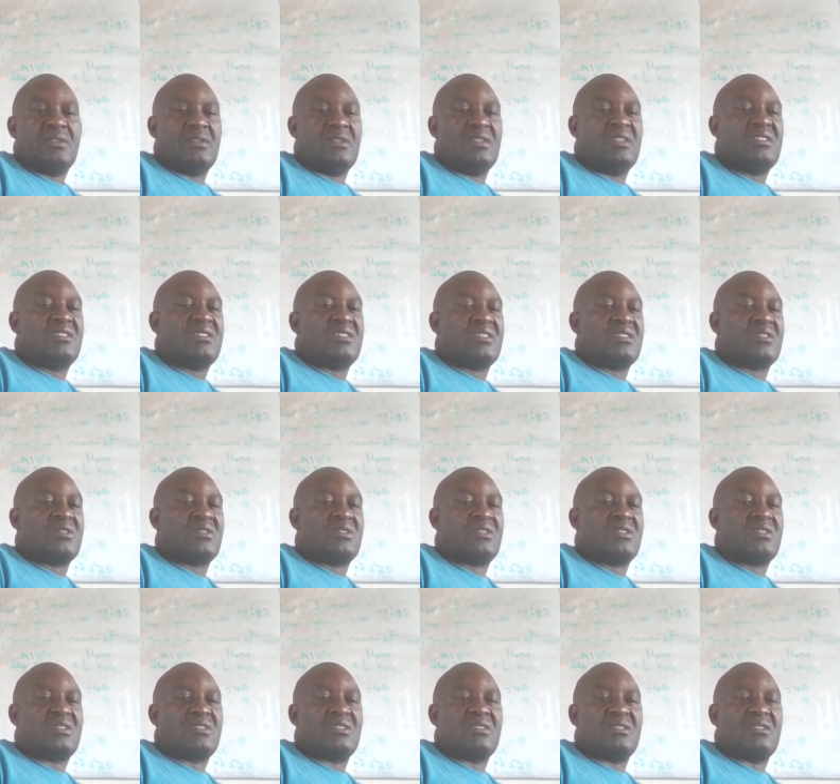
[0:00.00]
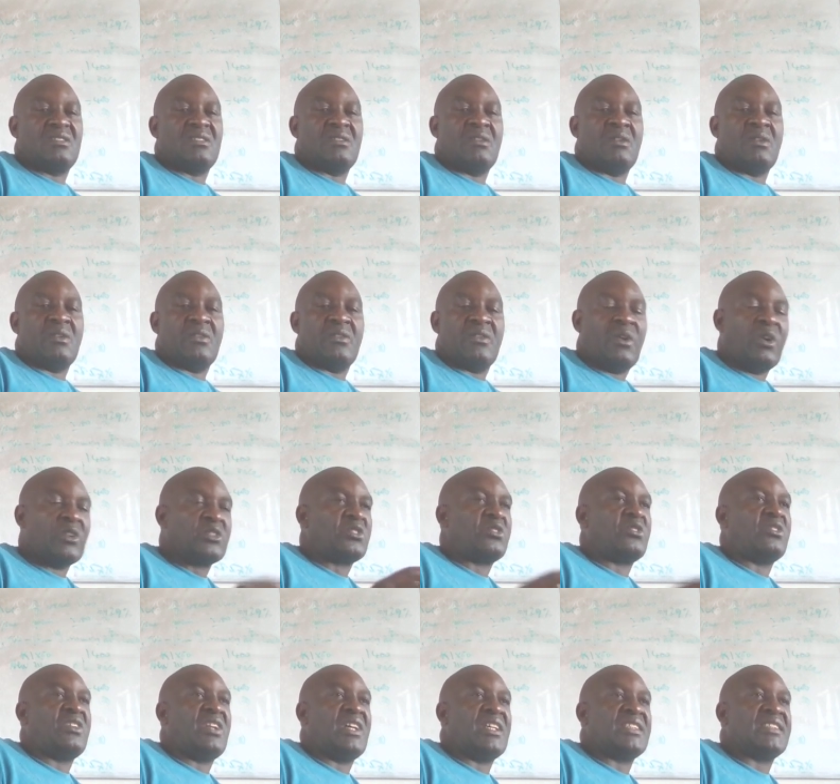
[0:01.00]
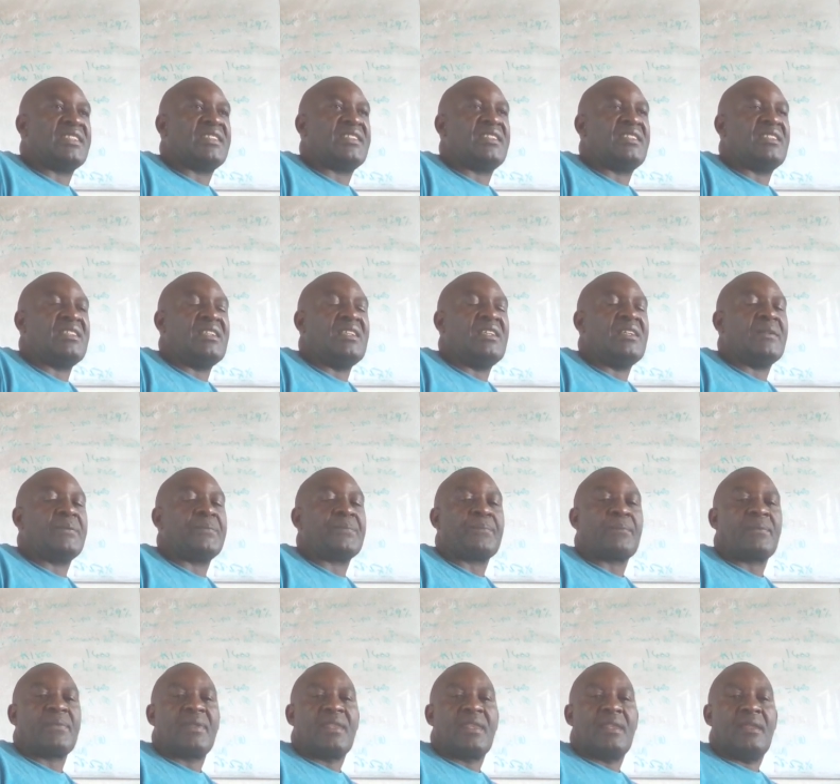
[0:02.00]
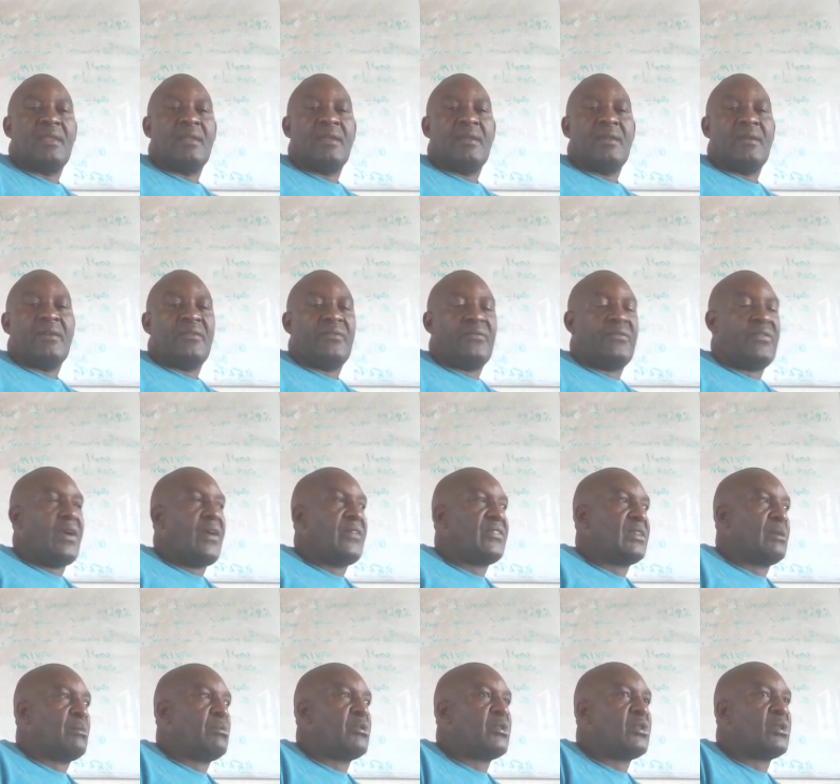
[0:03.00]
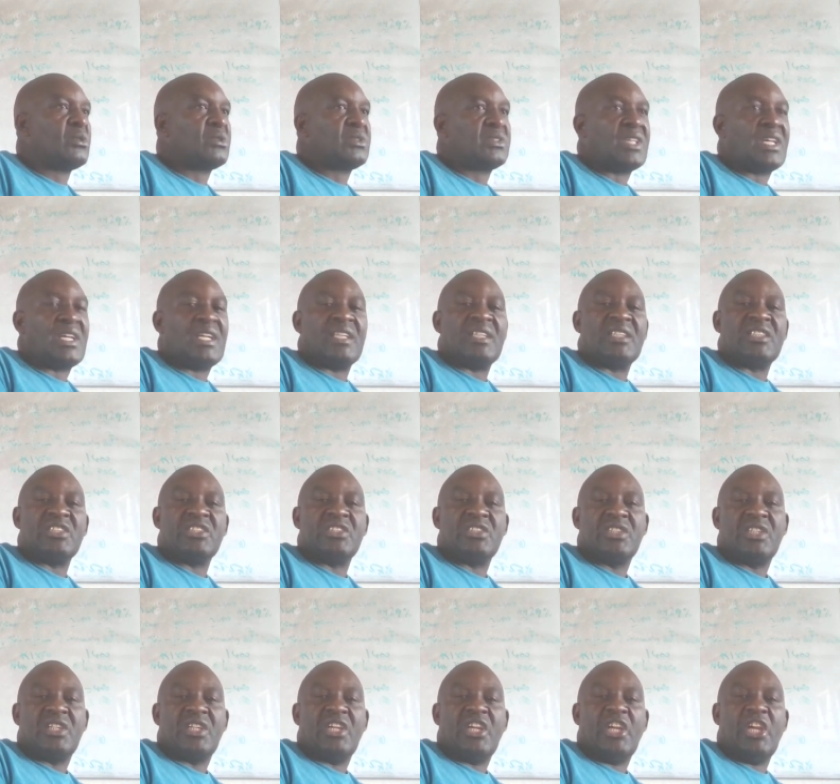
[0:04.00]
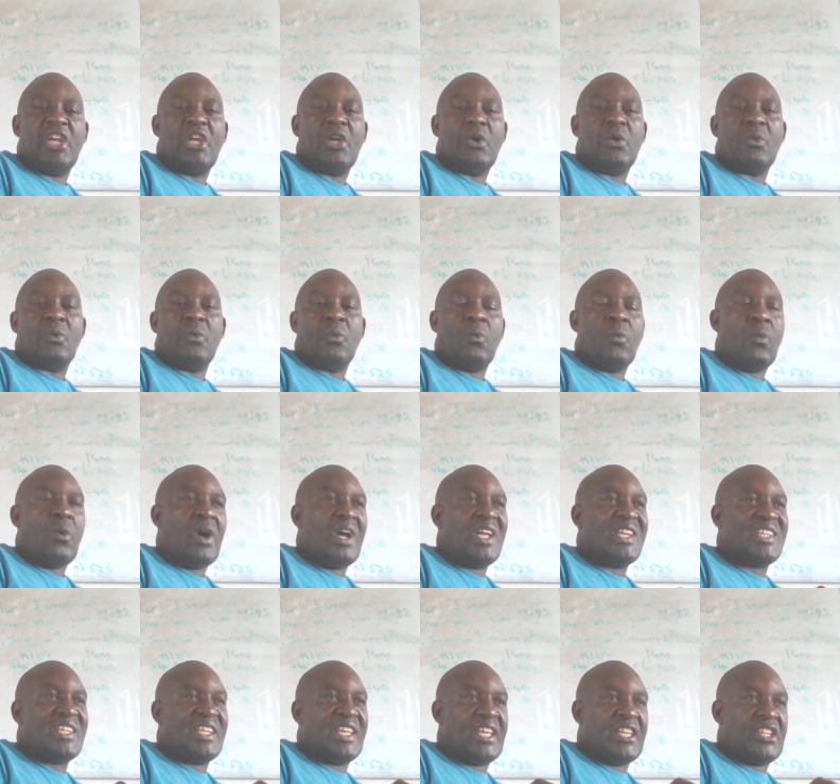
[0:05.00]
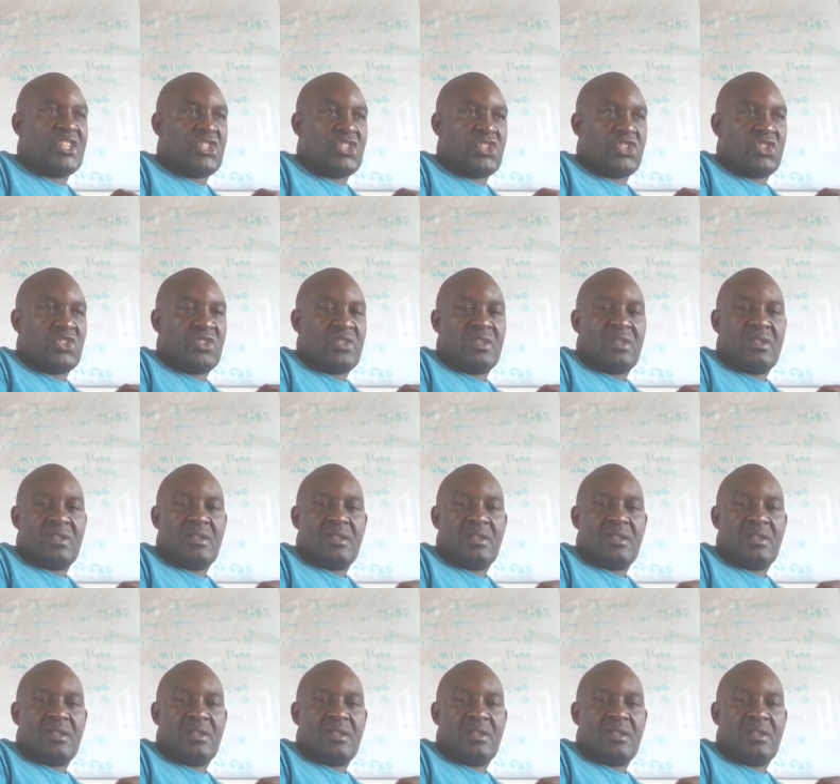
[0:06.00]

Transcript: This is also known as the 5 Ws and 1H.